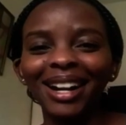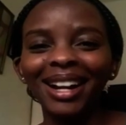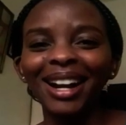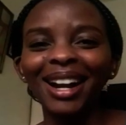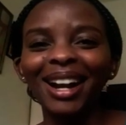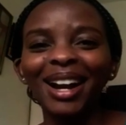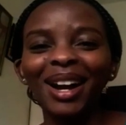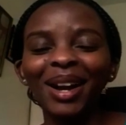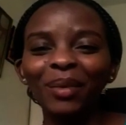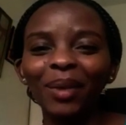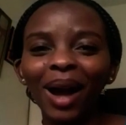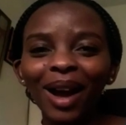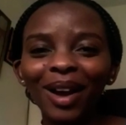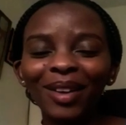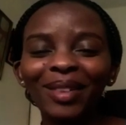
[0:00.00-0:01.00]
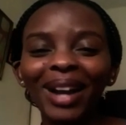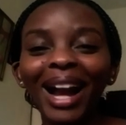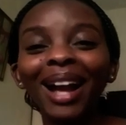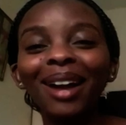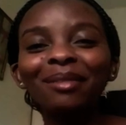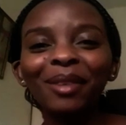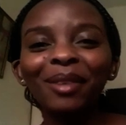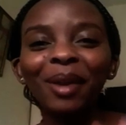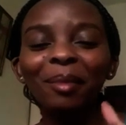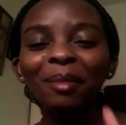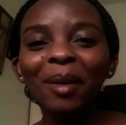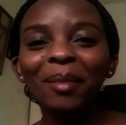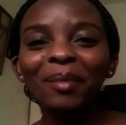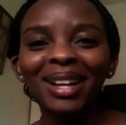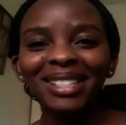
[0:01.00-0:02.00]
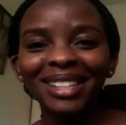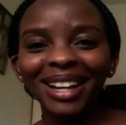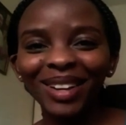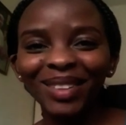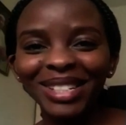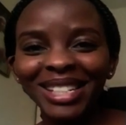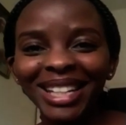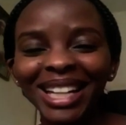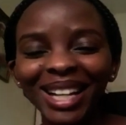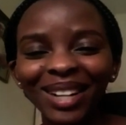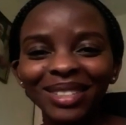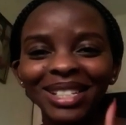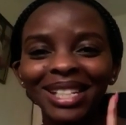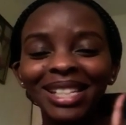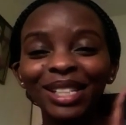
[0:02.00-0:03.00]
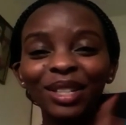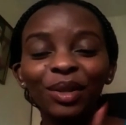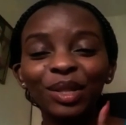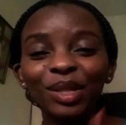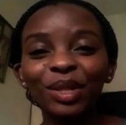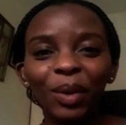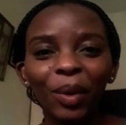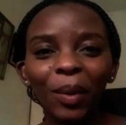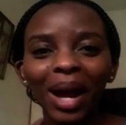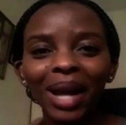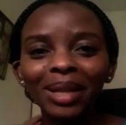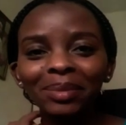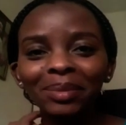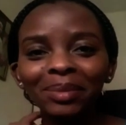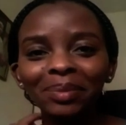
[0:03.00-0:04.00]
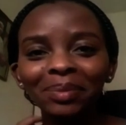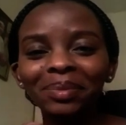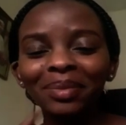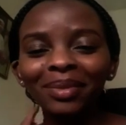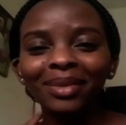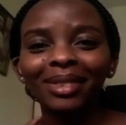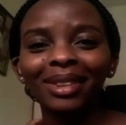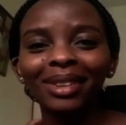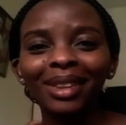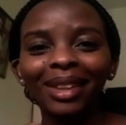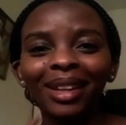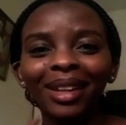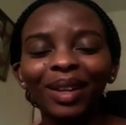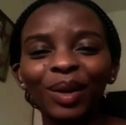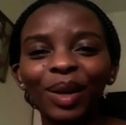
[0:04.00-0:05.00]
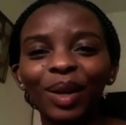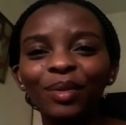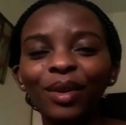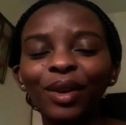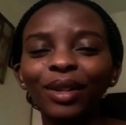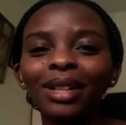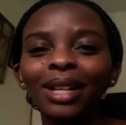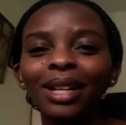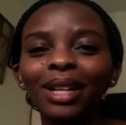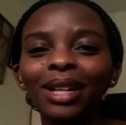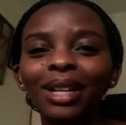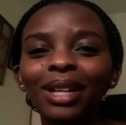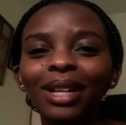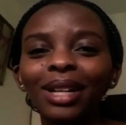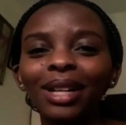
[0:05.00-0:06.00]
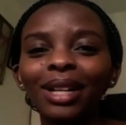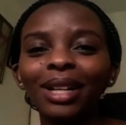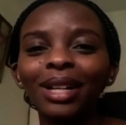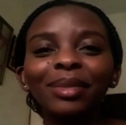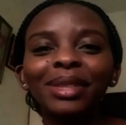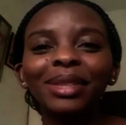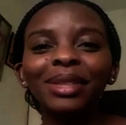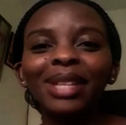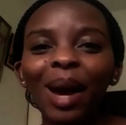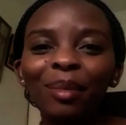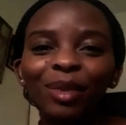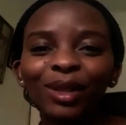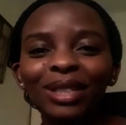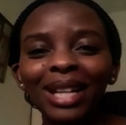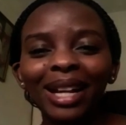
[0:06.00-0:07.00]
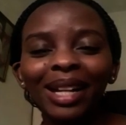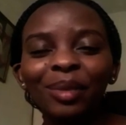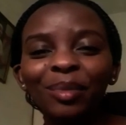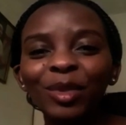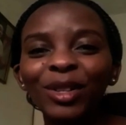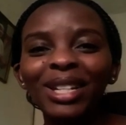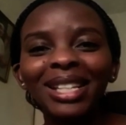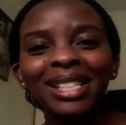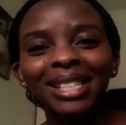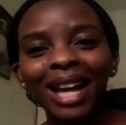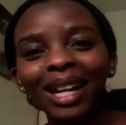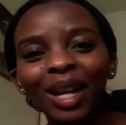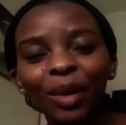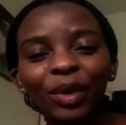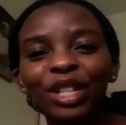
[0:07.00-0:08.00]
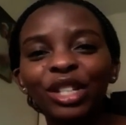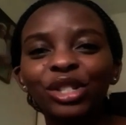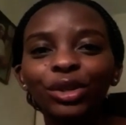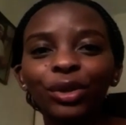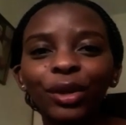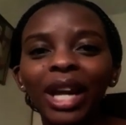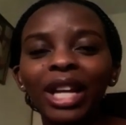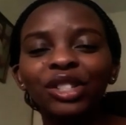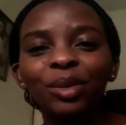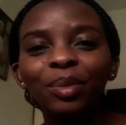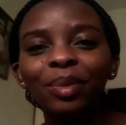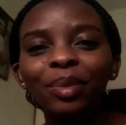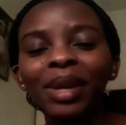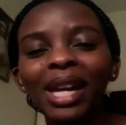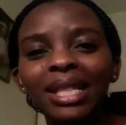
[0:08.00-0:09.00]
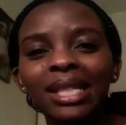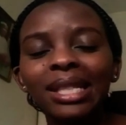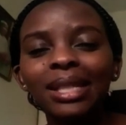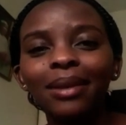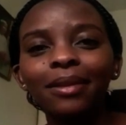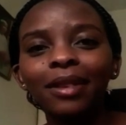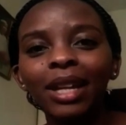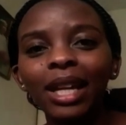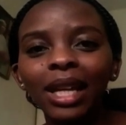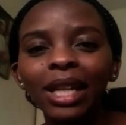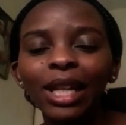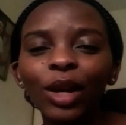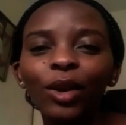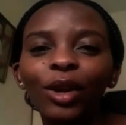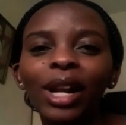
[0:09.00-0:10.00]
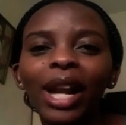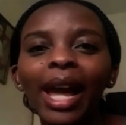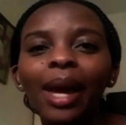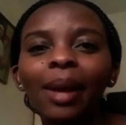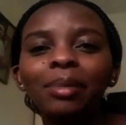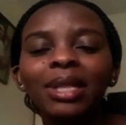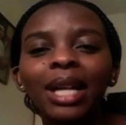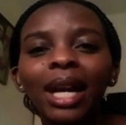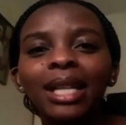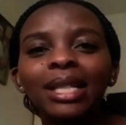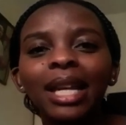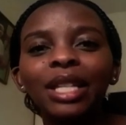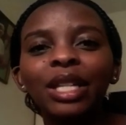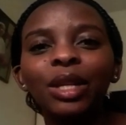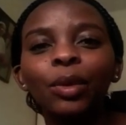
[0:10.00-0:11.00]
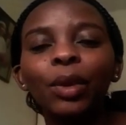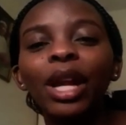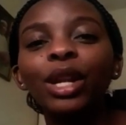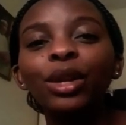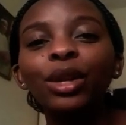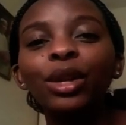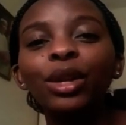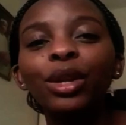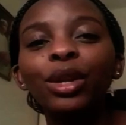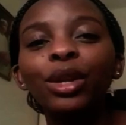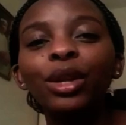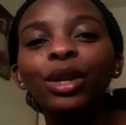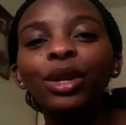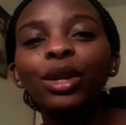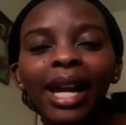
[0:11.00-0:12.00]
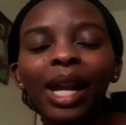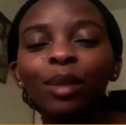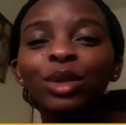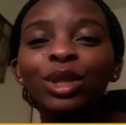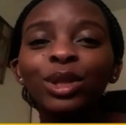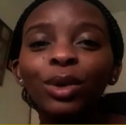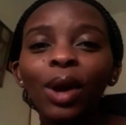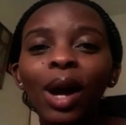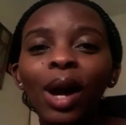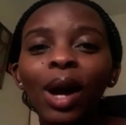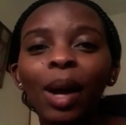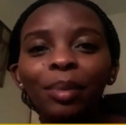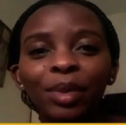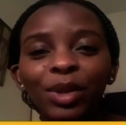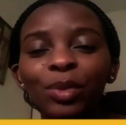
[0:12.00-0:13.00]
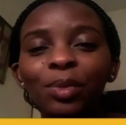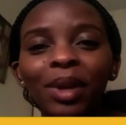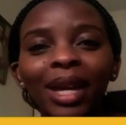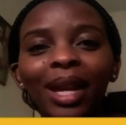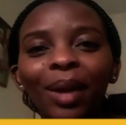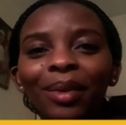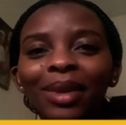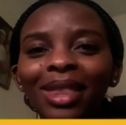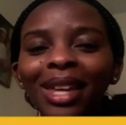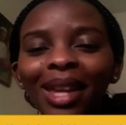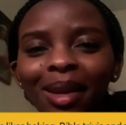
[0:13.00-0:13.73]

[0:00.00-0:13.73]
Wow, I come from Mombasa County, County 001. Kwa hivyo jambo, karibuni sana kwenye show ya GBS TV. Niko naye mtangazaji wenu Eddie, and I'm so happy to be here with him.